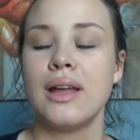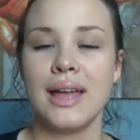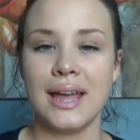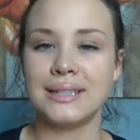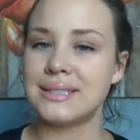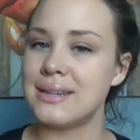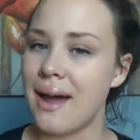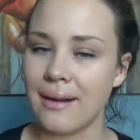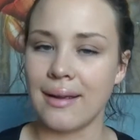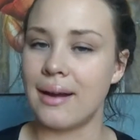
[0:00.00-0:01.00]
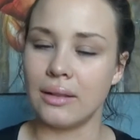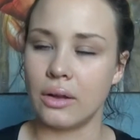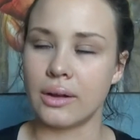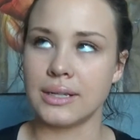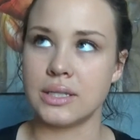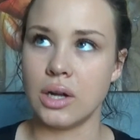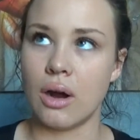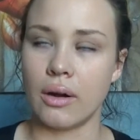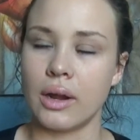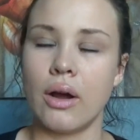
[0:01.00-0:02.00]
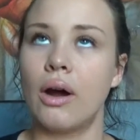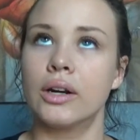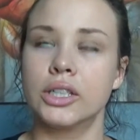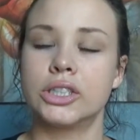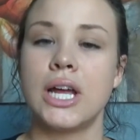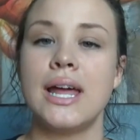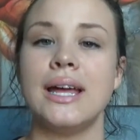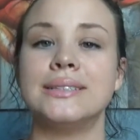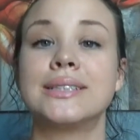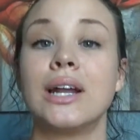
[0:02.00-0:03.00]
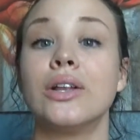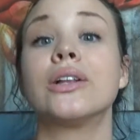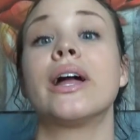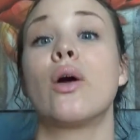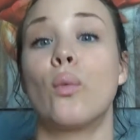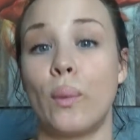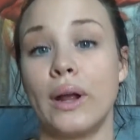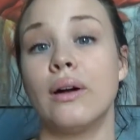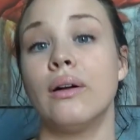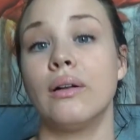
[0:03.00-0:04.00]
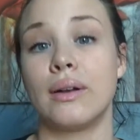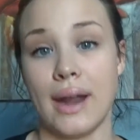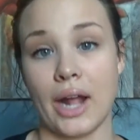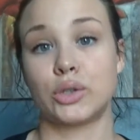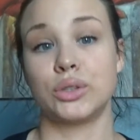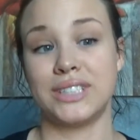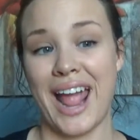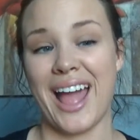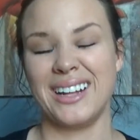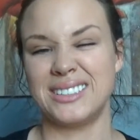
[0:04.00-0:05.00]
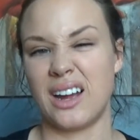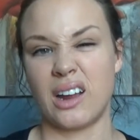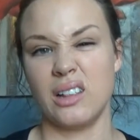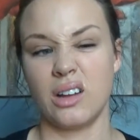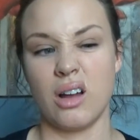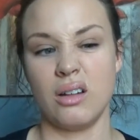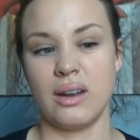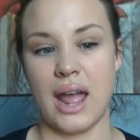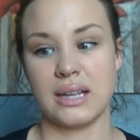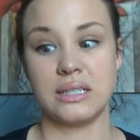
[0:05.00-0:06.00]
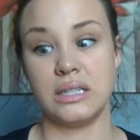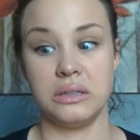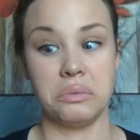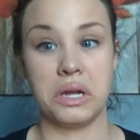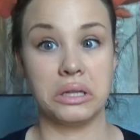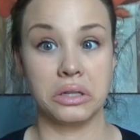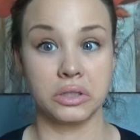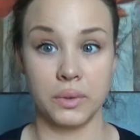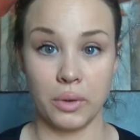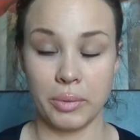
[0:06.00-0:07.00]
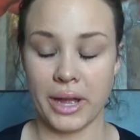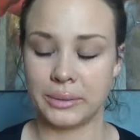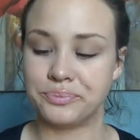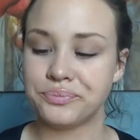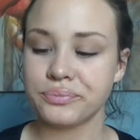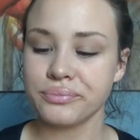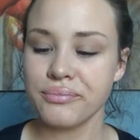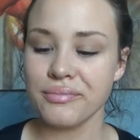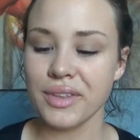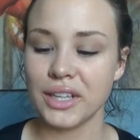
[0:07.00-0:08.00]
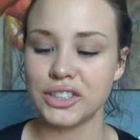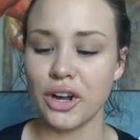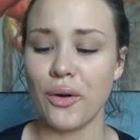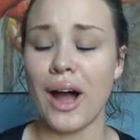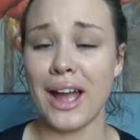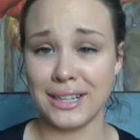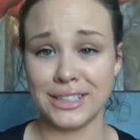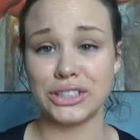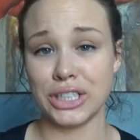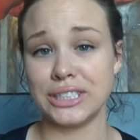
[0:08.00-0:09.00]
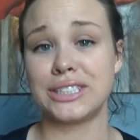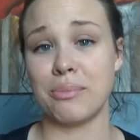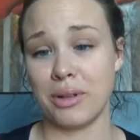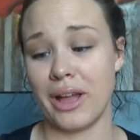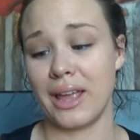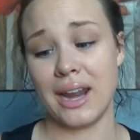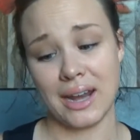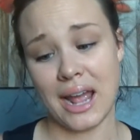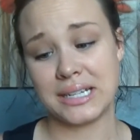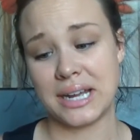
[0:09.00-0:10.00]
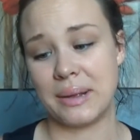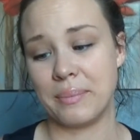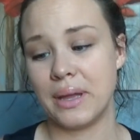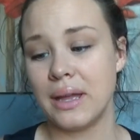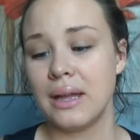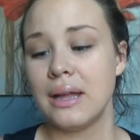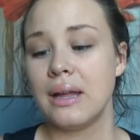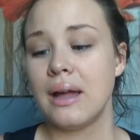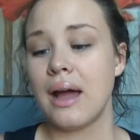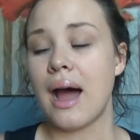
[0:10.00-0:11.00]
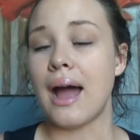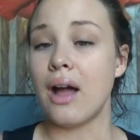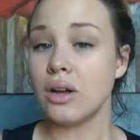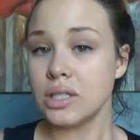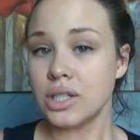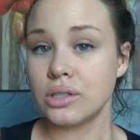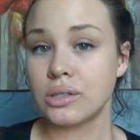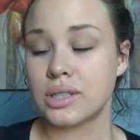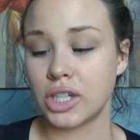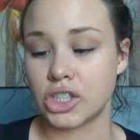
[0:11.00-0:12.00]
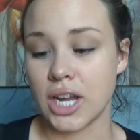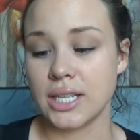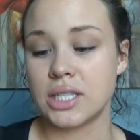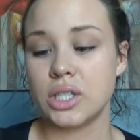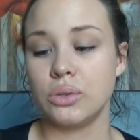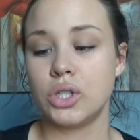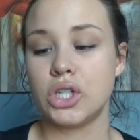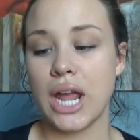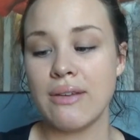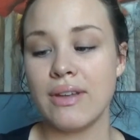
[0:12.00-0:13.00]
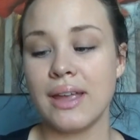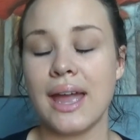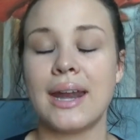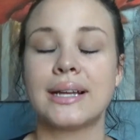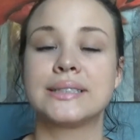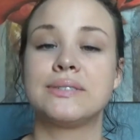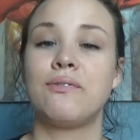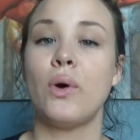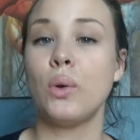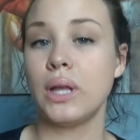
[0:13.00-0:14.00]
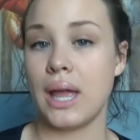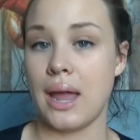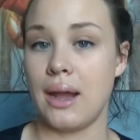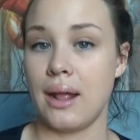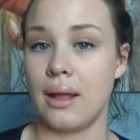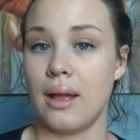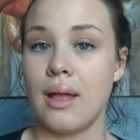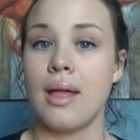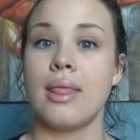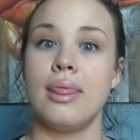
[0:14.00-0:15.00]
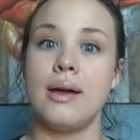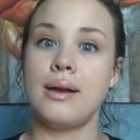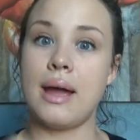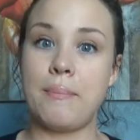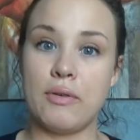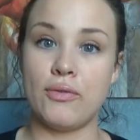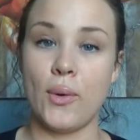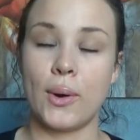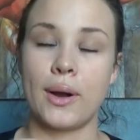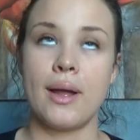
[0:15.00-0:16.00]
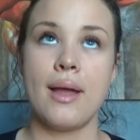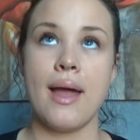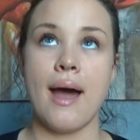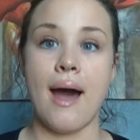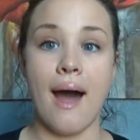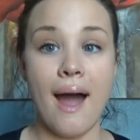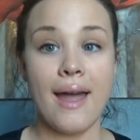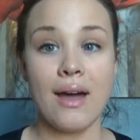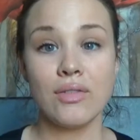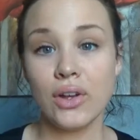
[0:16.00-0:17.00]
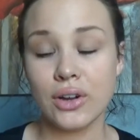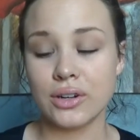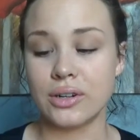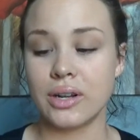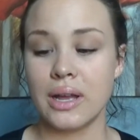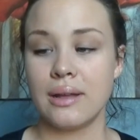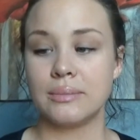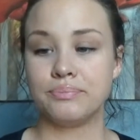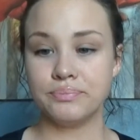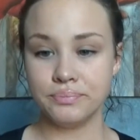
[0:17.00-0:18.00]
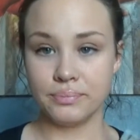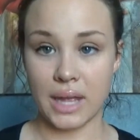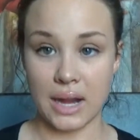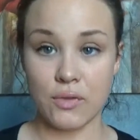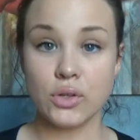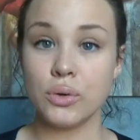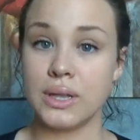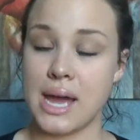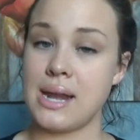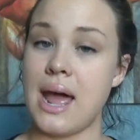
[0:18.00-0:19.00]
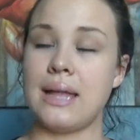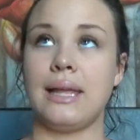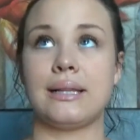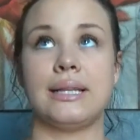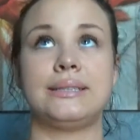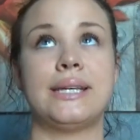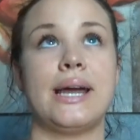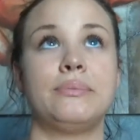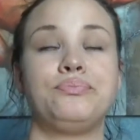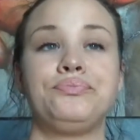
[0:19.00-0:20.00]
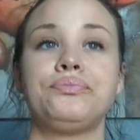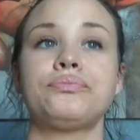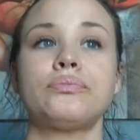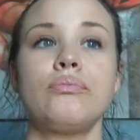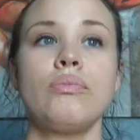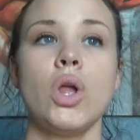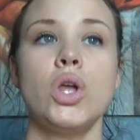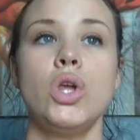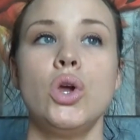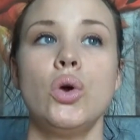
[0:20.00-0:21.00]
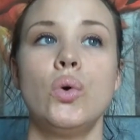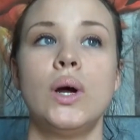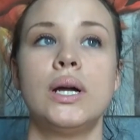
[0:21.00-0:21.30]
it's not gonna look as dark and harsh. It's gonna look like a real natural tan. It's not gonna look all nasty the way it looks when you apply. So I suggest applying it at nighttime. I also suggest you shaving and exfoliating the night before. I have learned that if you do it that night, like let's say you